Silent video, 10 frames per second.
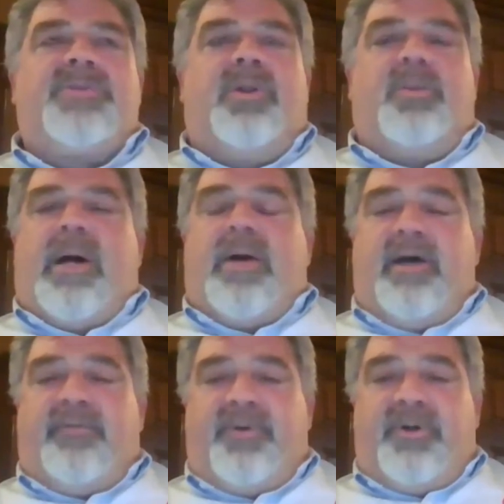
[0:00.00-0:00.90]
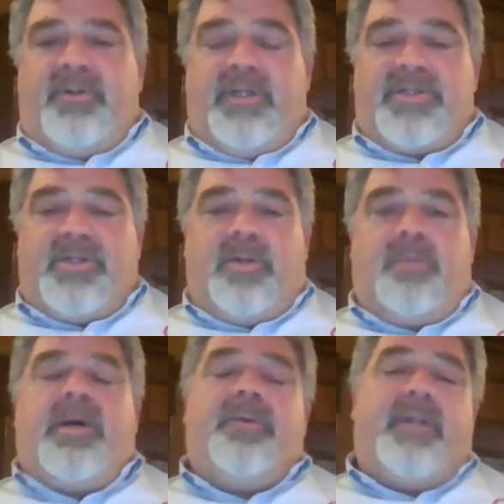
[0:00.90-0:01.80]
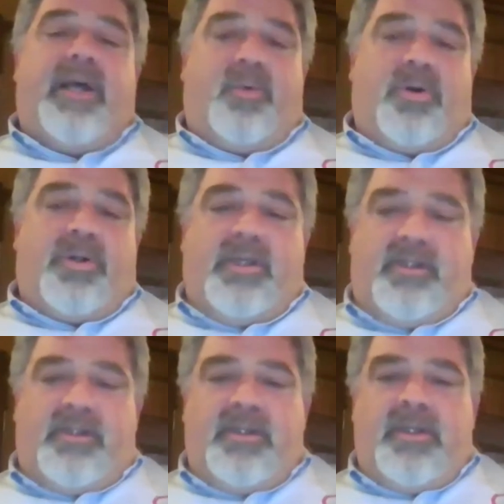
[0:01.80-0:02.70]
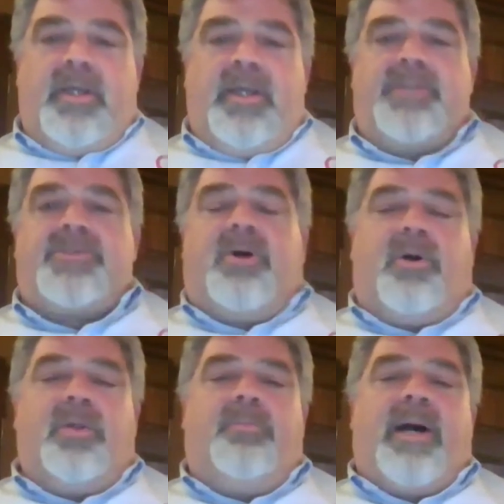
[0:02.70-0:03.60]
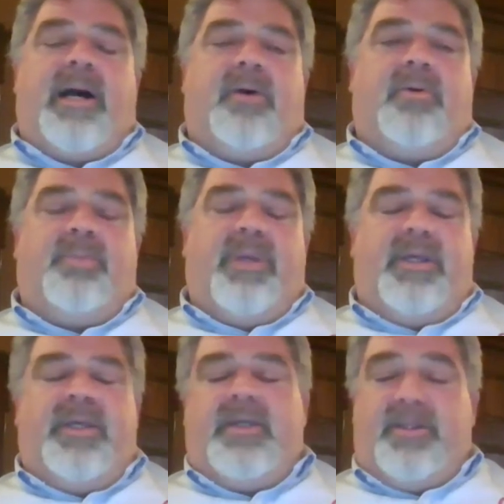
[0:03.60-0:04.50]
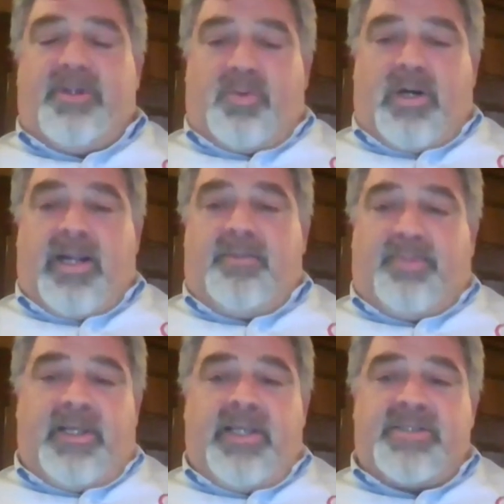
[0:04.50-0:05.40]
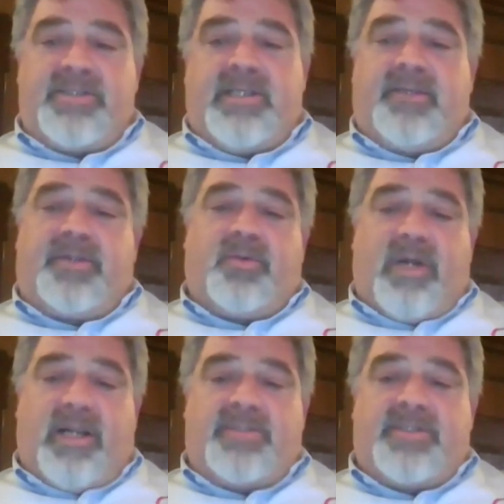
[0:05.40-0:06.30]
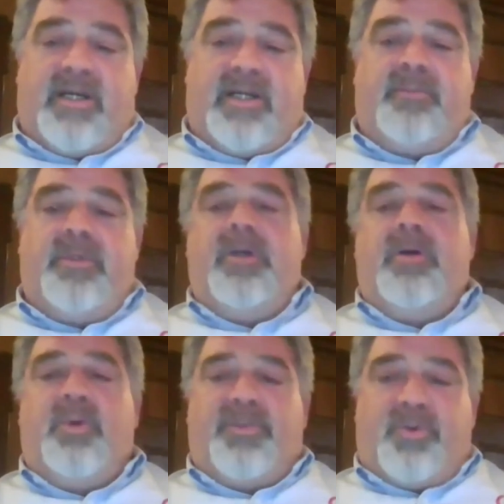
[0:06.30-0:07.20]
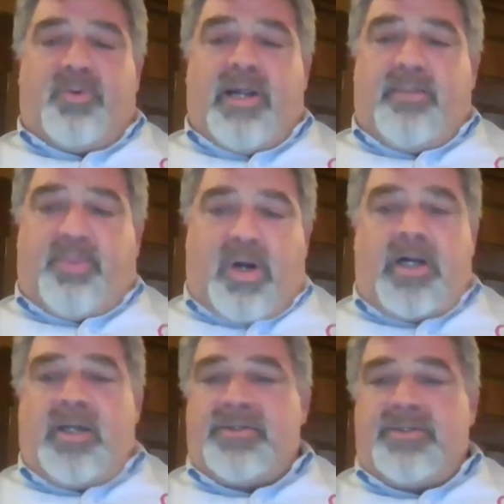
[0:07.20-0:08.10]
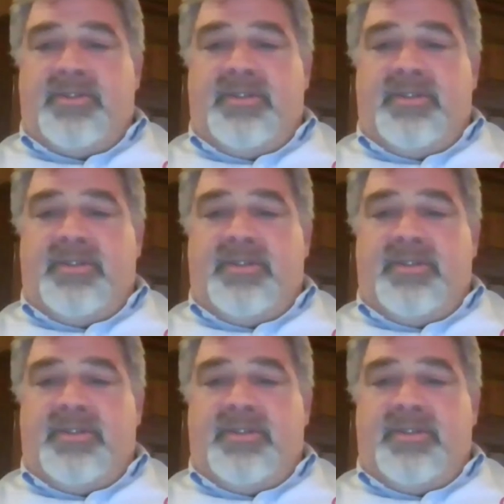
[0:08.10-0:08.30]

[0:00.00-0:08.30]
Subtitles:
all about effort. It's all about networking. It's all about being in the right place at the right time with the right product.